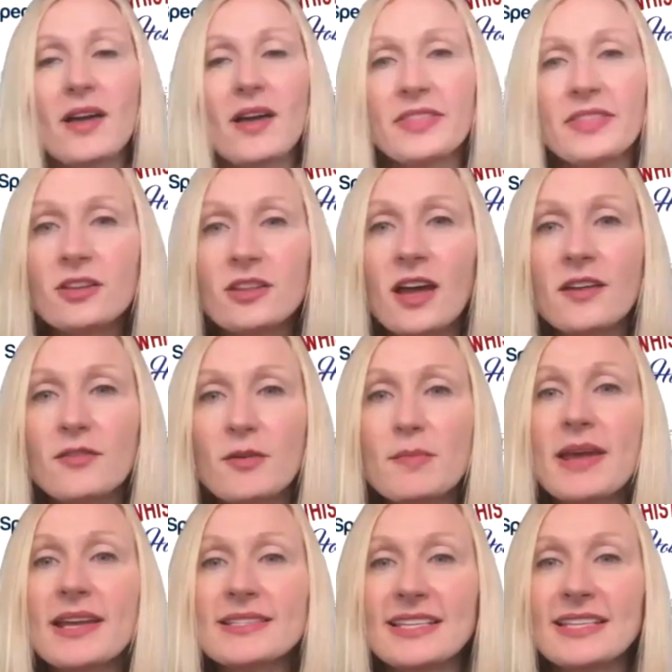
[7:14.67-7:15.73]
there are a lot of
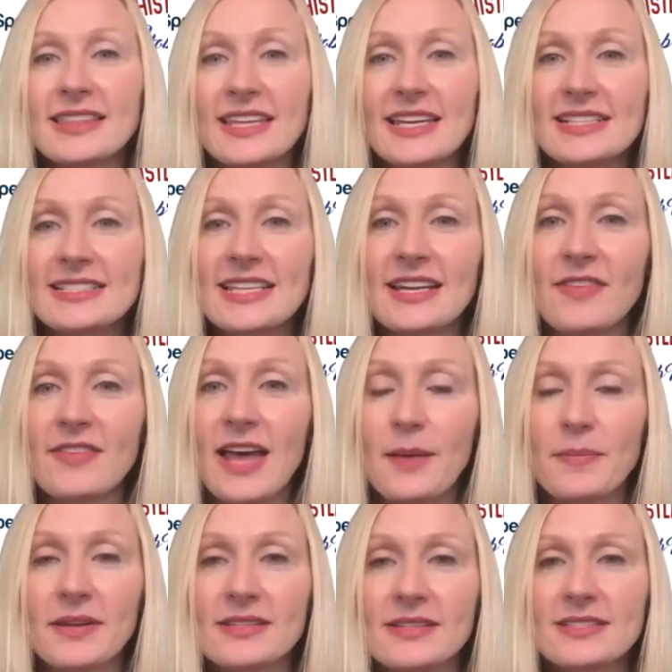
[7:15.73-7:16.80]
amazing things that have
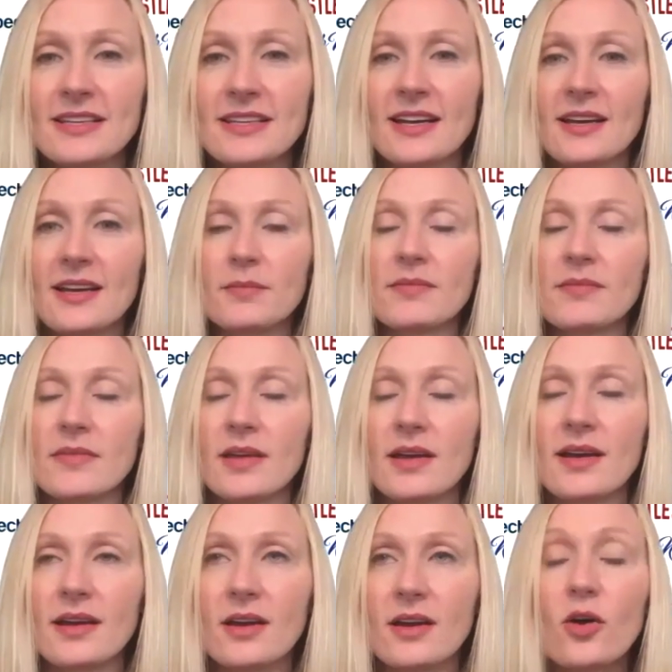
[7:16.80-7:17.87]
happened
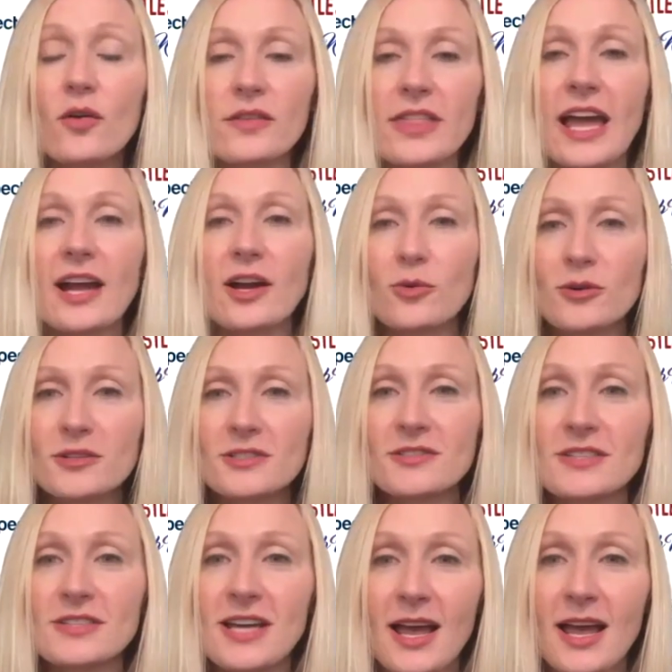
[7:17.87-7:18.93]
over that course of
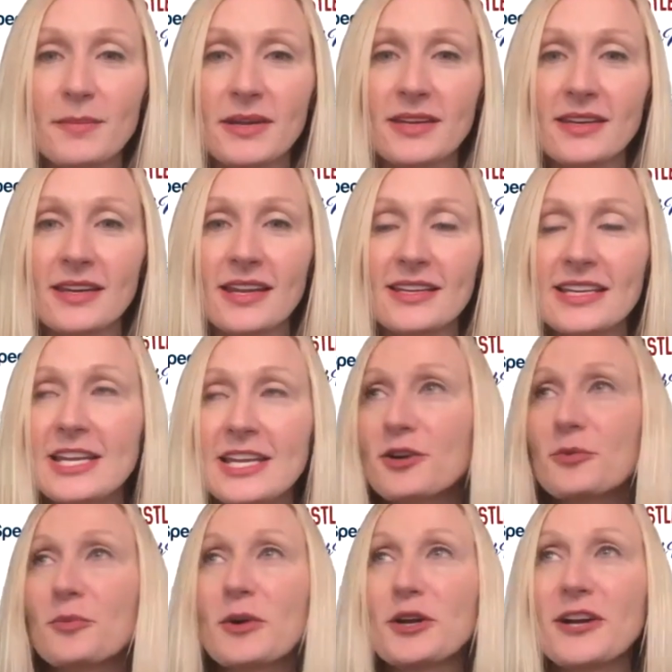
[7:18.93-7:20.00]
time. And here in
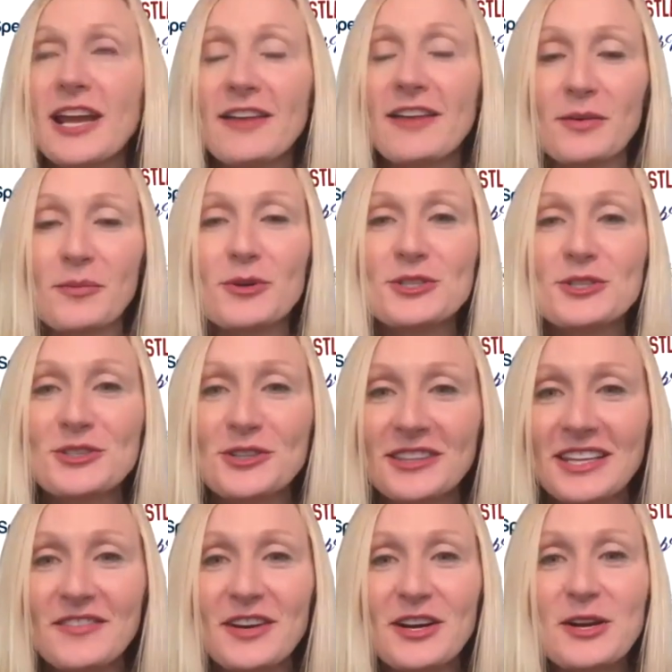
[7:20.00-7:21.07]
Winter Haven, we're
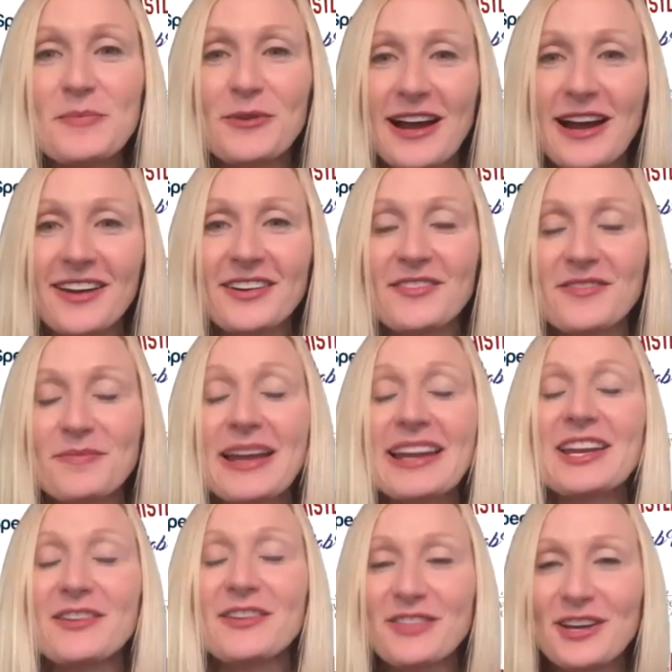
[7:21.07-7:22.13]
certainly very proud of
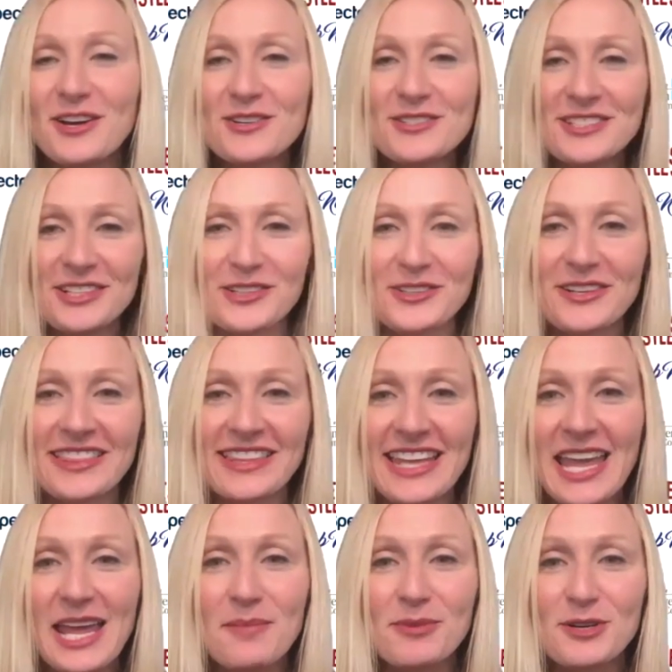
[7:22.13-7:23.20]
many of those, including the
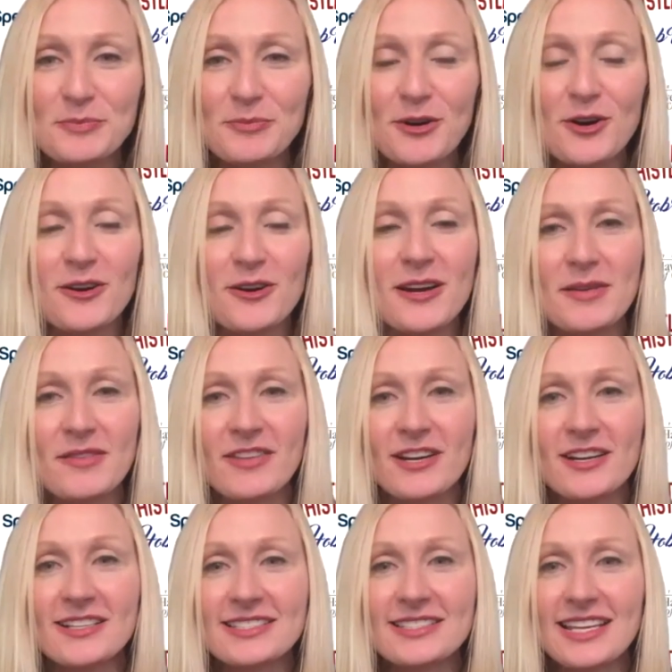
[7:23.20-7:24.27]
Cambridge program and
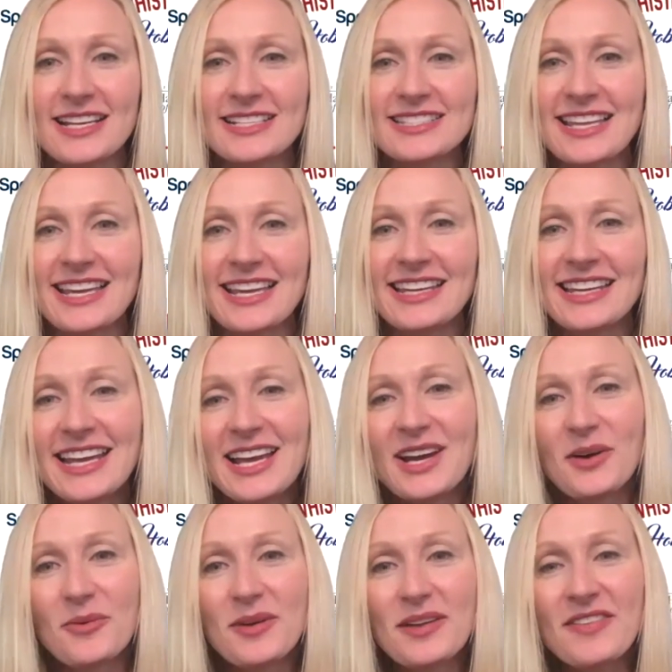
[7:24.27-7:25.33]
various things that
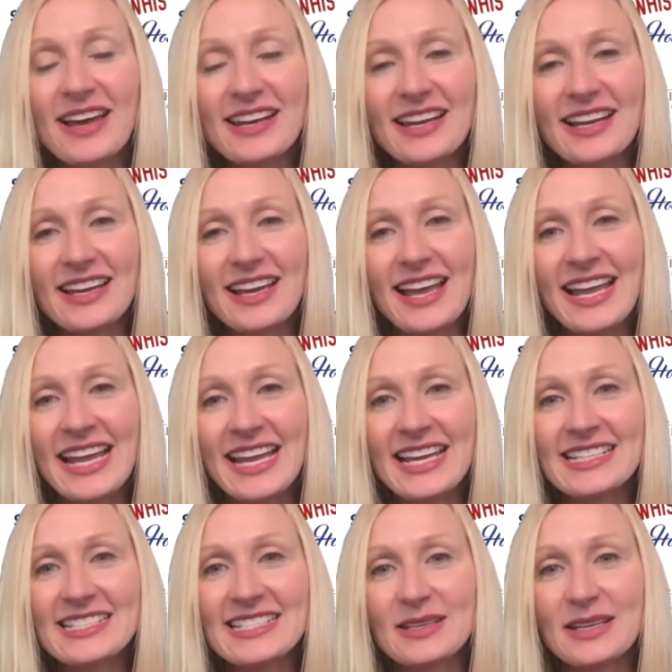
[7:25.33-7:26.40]
we've had a
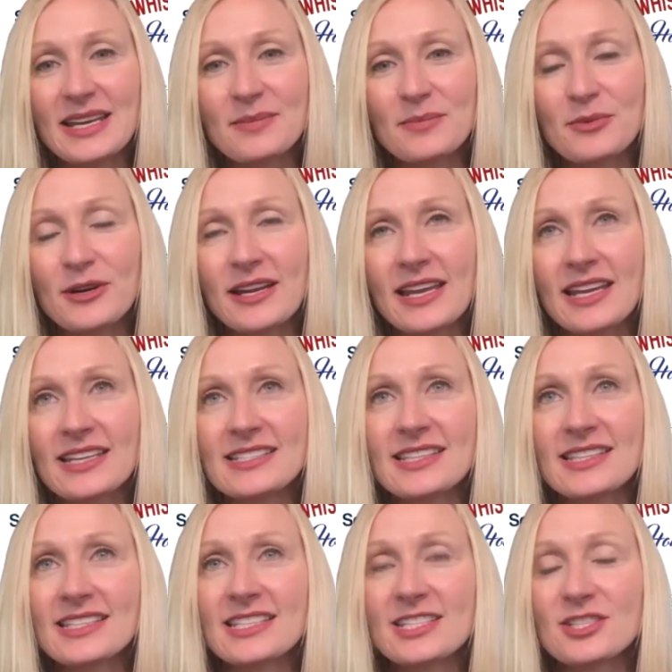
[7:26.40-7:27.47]
hand in bringing into
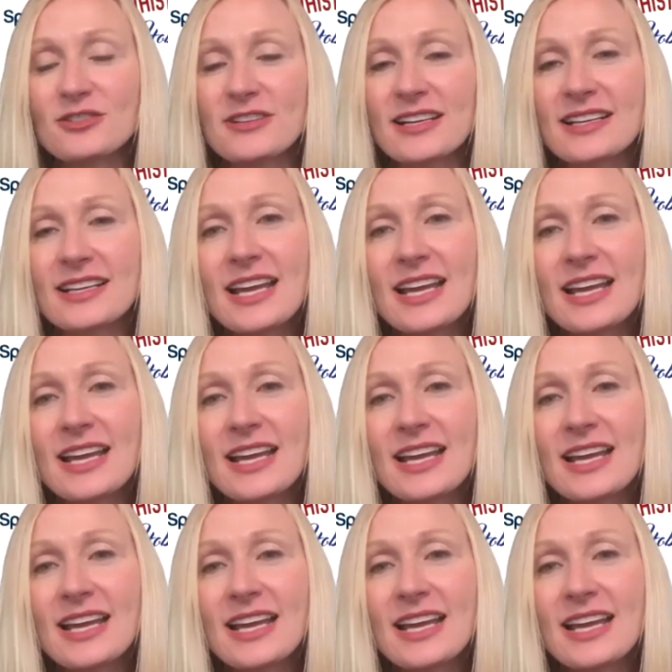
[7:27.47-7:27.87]
the district.